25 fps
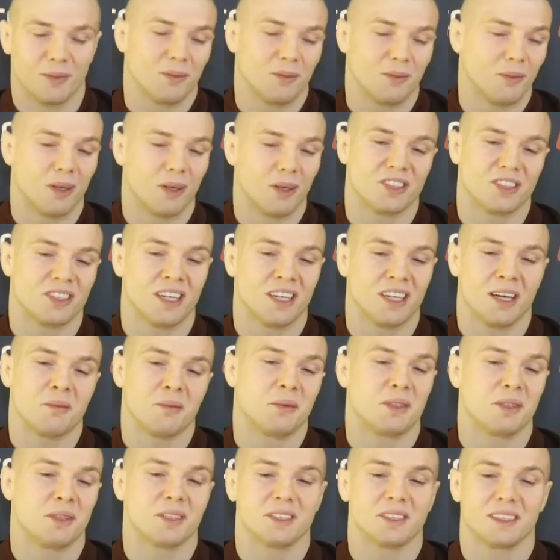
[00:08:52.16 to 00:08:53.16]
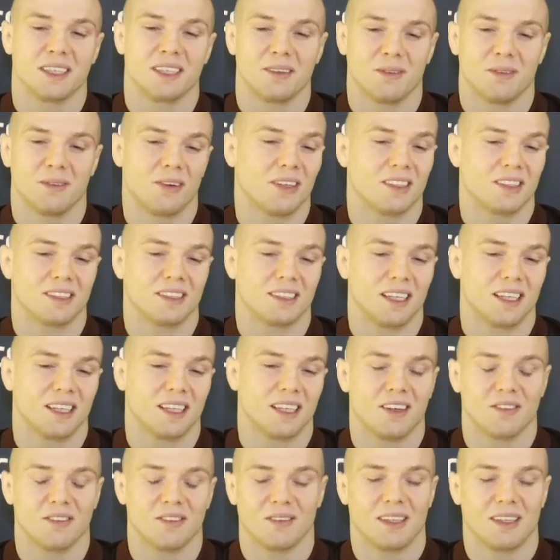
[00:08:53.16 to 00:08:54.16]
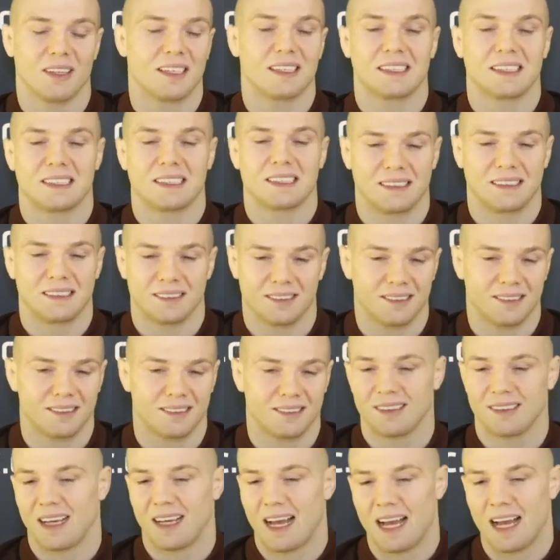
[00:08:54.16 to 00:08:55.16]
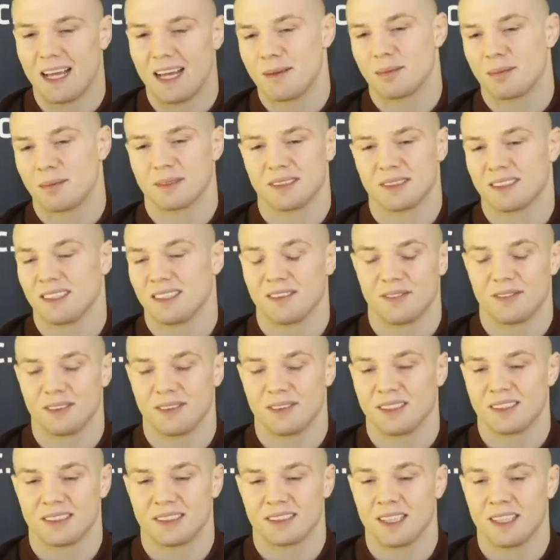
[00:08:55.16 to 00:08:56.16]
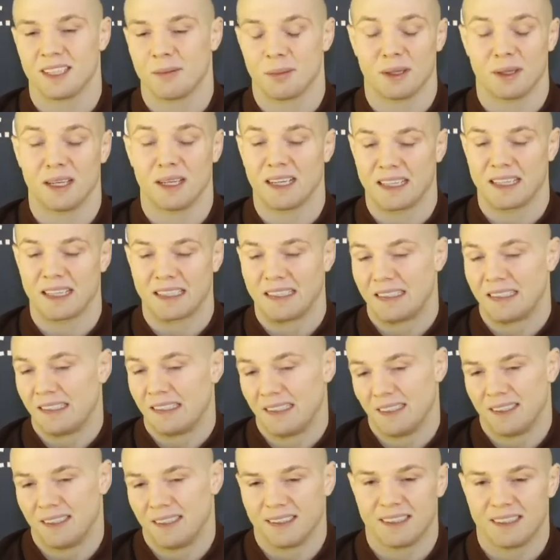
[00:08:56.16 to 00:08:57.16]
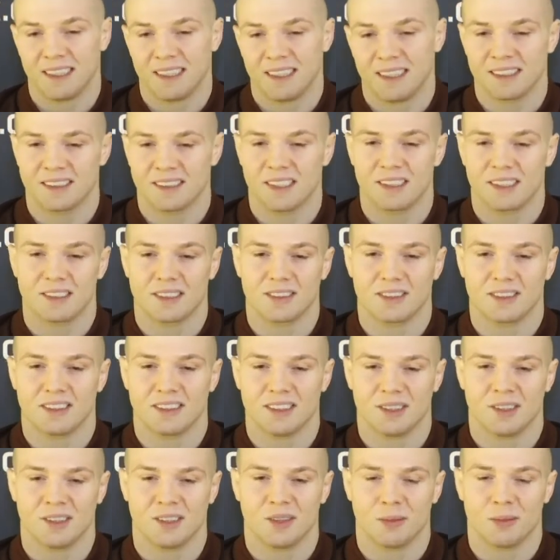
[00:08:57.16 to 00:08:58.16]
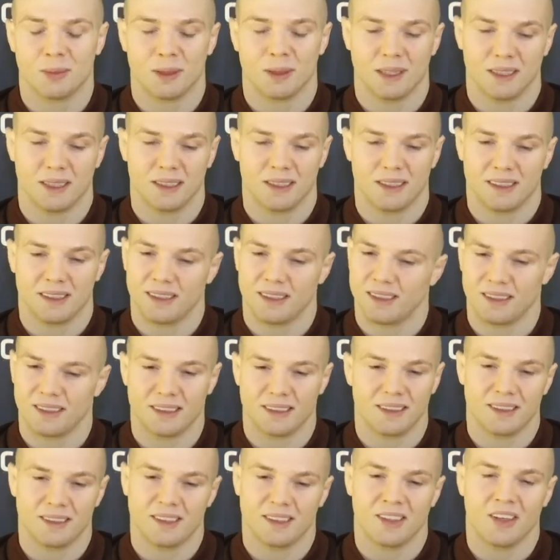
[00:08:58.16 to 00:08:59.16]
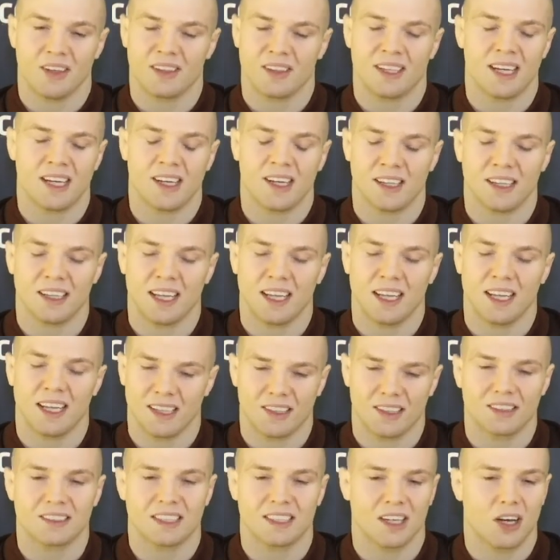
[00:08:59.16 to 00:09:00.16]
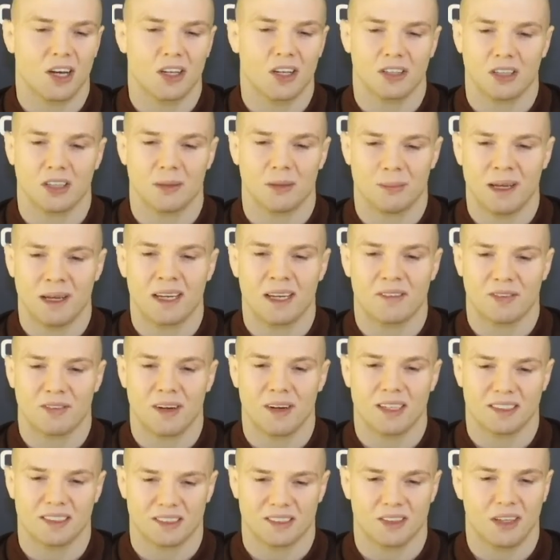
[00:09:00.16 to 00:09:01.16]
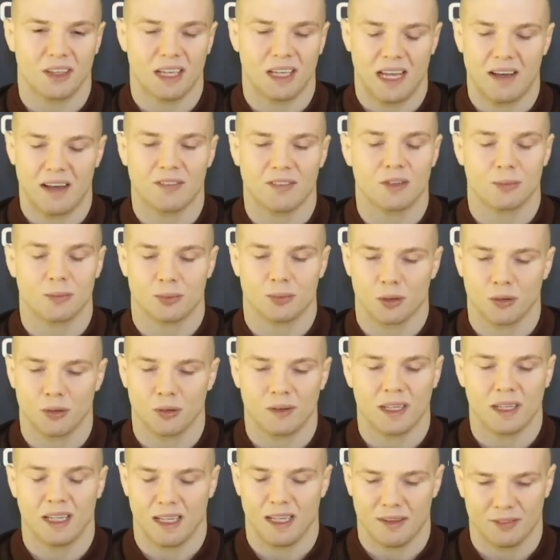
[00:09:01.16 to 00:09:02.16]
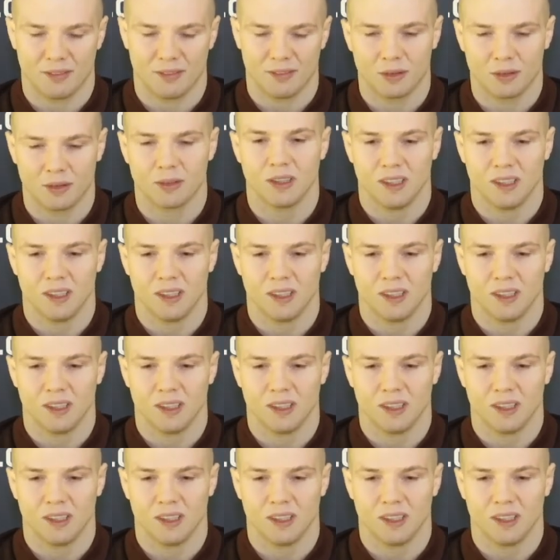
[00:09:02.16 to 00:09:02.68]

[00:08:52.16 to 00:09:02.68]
watching numbers. They love, like, hypes and stuff and this and that. But, like, I think it's there to see, you know. But, you know, at the end of the day, like you said, I'll don't make fights. So I'll have to prove it. I'll have to